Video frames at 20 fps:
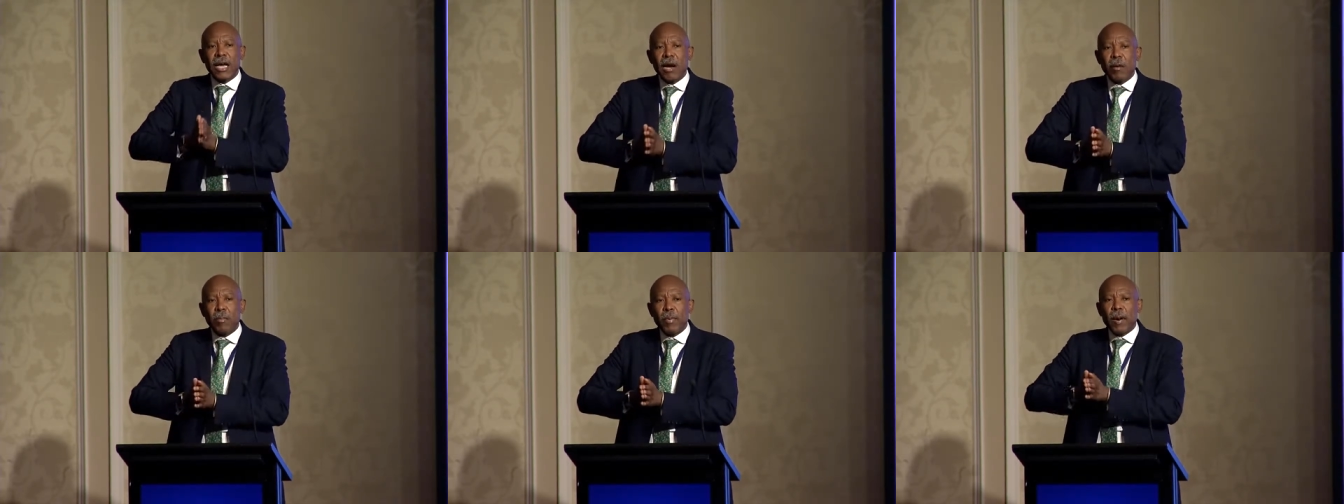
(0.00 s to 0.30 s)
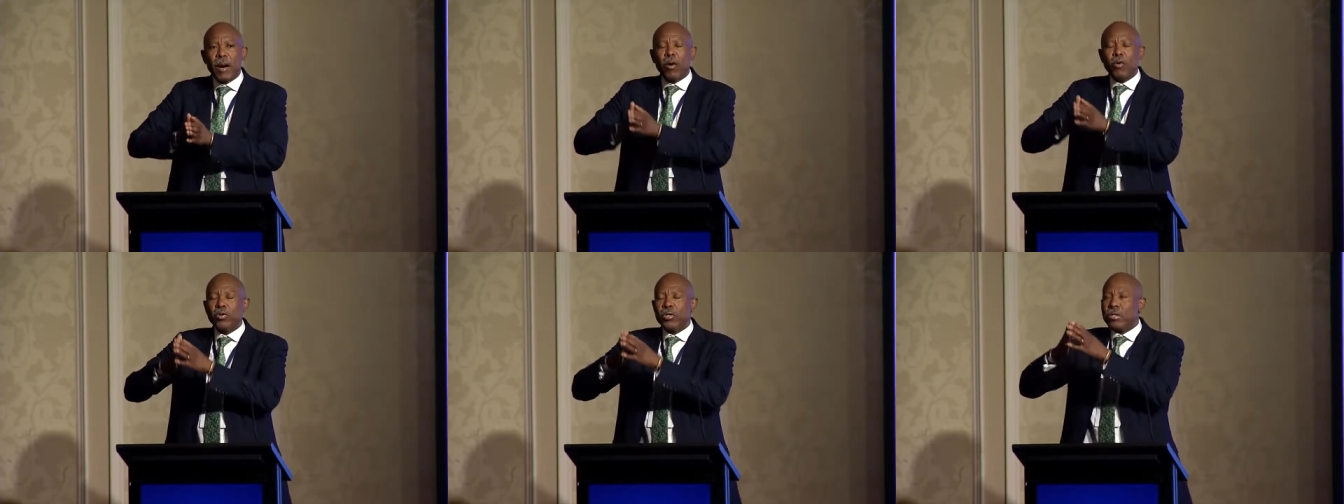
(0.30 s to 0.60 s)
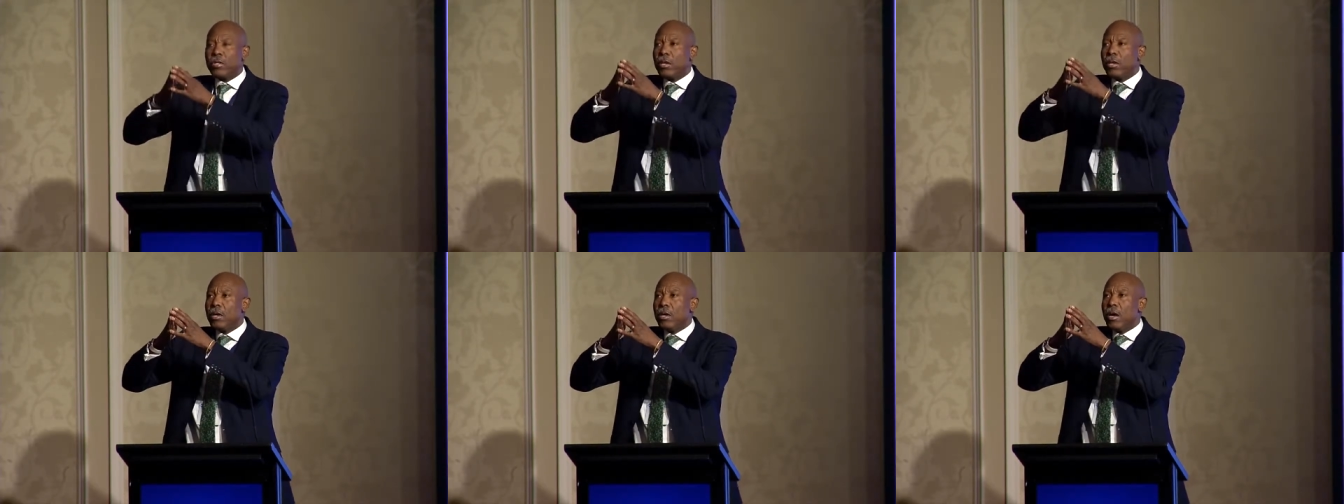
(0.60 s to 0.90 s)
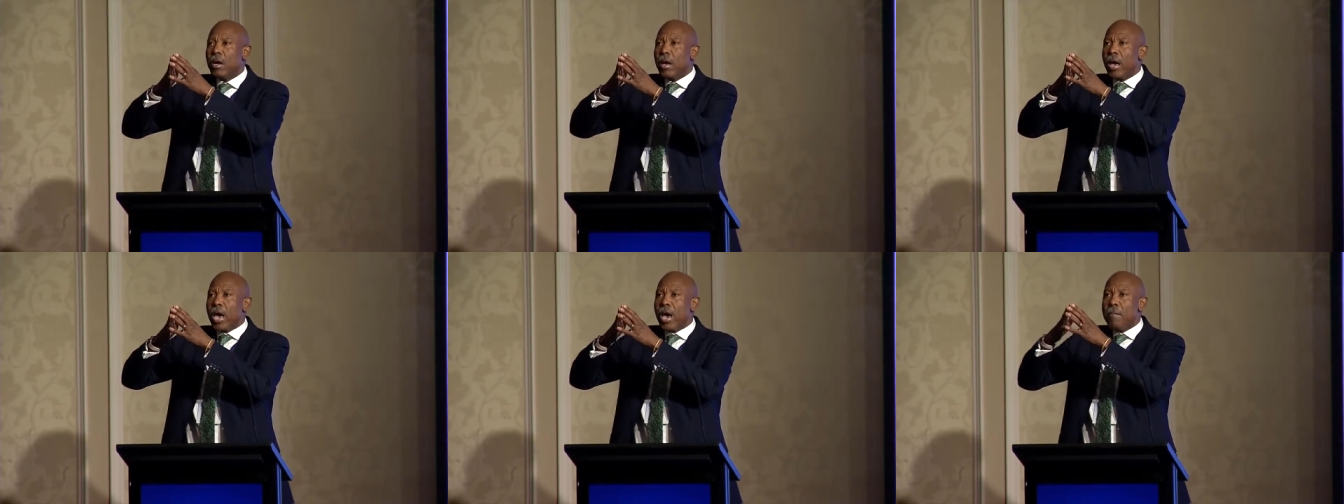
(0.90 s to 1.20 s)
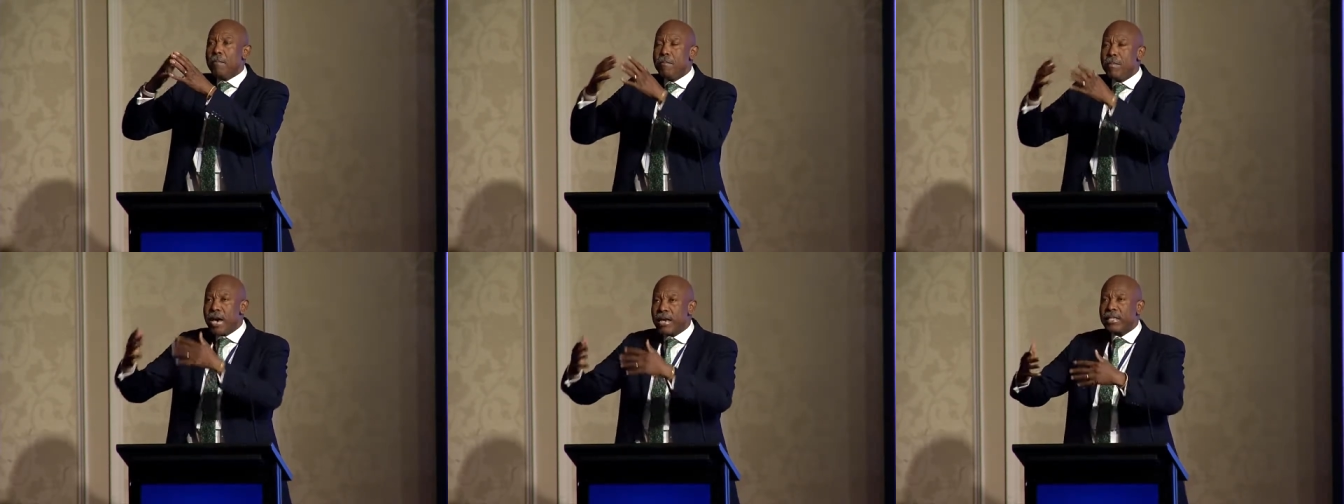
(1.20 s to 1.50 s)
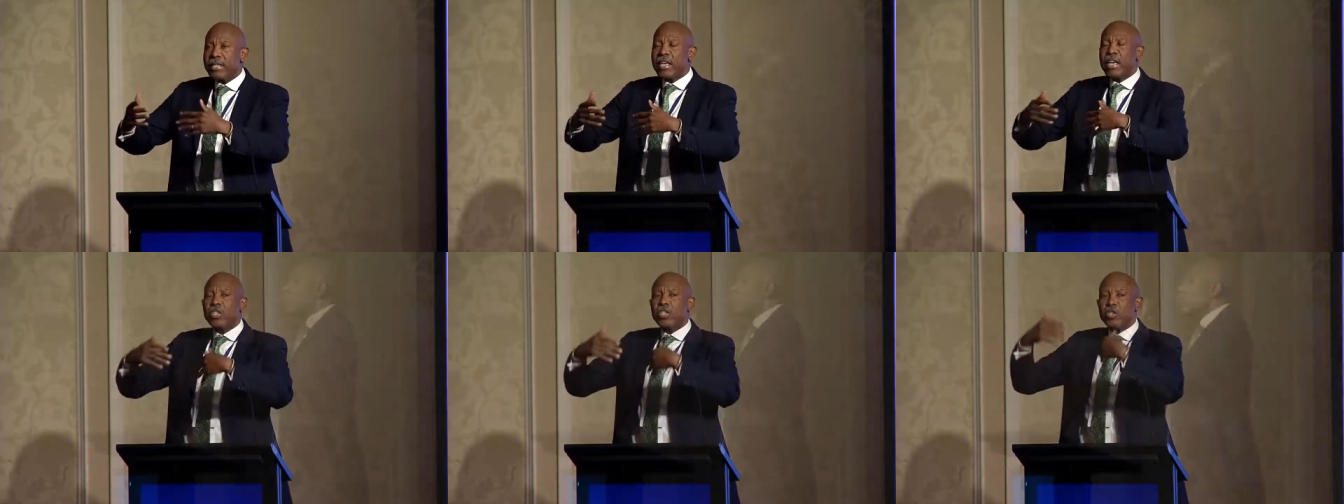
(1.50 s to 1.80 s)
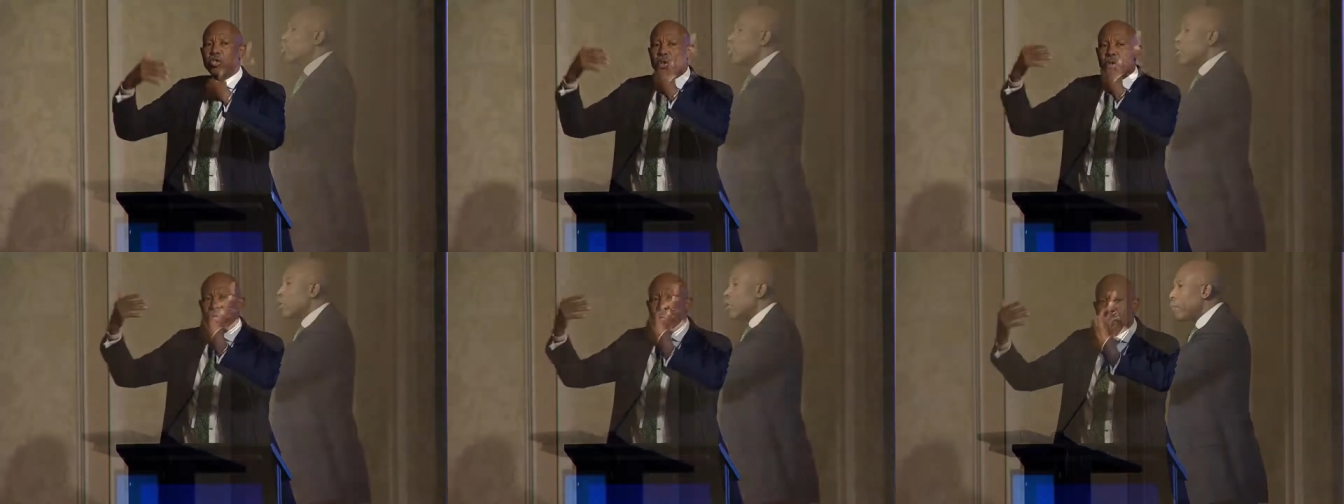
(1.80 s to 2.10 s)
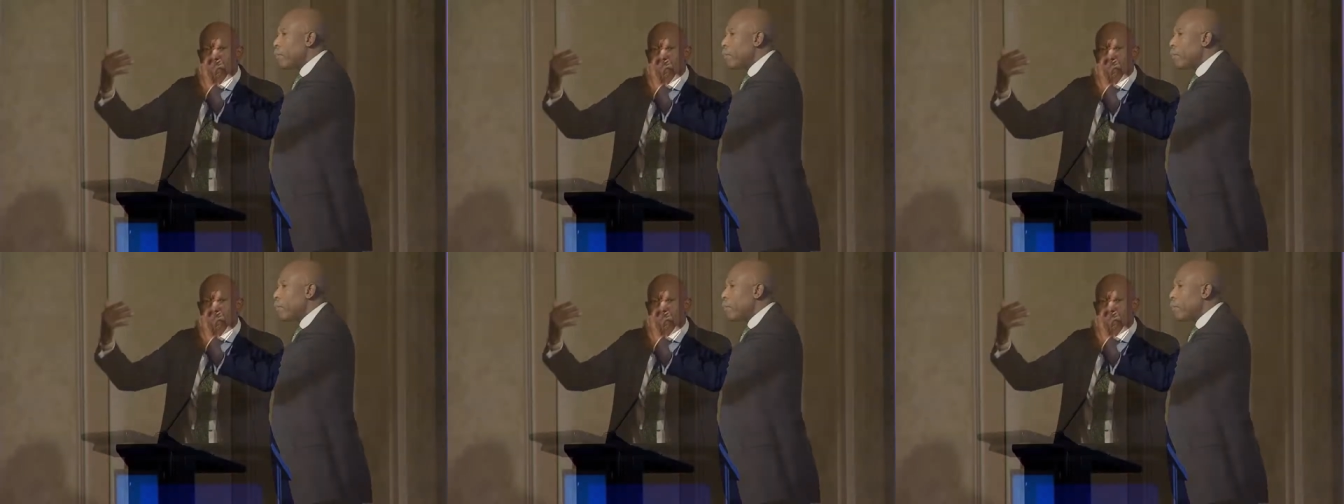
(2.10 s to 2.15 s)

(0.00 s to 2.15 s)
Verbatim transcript: about a message to the